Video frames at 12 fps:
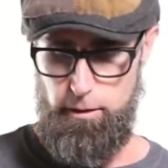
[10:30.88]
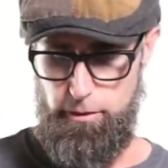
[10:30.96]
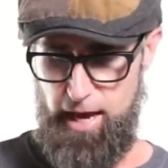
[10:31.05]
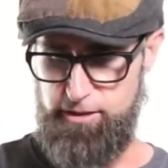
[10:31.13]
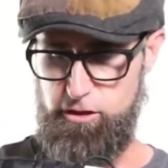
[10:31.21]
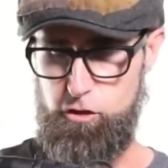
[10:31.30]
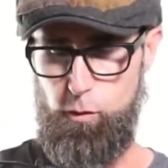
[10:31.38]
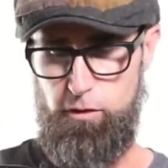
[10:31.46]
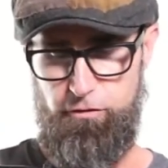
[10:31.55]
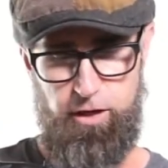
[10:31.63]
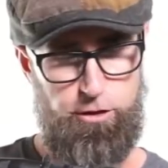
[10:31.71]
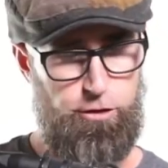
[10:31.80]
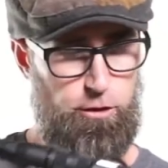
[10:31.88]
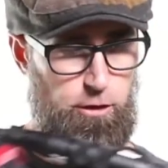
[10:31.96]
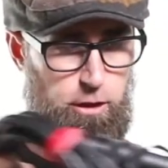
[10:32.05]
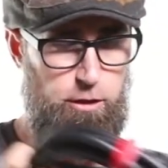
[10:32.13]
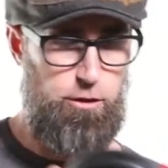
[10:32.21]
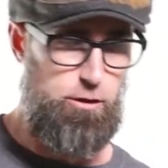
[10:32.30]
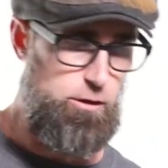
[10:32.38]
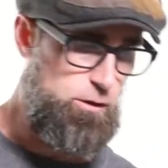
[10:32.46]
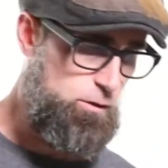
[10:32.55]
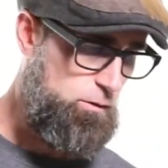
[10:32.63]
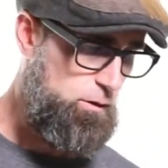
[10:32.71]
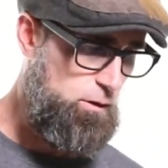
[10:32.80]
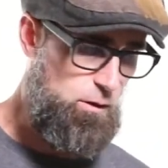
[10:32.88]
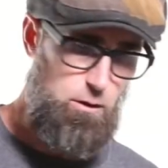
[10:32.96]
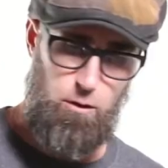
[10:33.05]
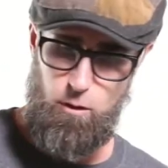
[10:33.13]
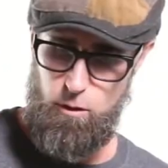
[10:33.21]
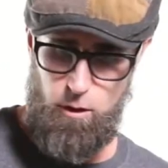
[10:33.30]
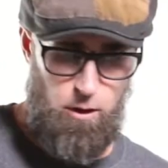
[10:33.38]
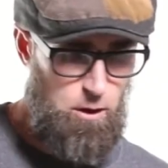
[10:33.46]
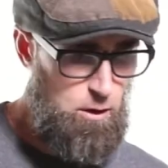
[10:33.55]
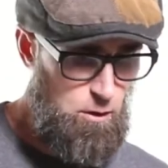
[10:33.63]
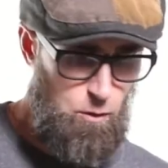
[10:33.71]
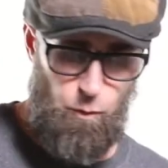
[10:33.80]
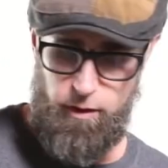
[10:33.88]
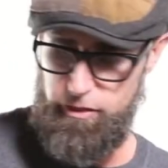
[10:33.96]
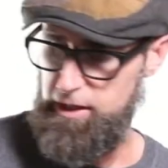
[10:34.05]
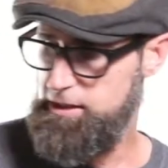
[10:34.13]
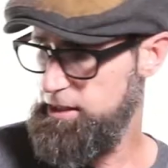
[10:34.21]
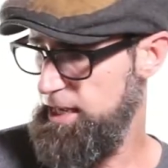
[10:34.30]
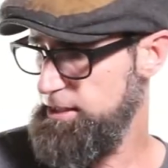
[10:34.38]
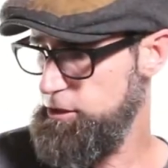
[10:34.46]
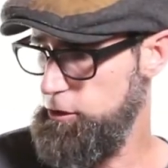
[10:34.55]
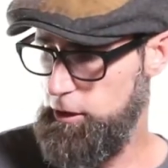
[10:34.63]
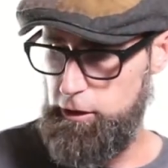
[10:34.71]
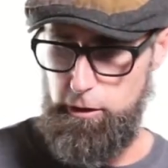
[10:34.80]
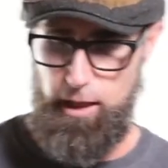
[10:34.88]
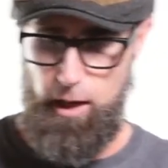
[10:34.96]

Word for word: that's a sweet feature you can do with these kits, and you can do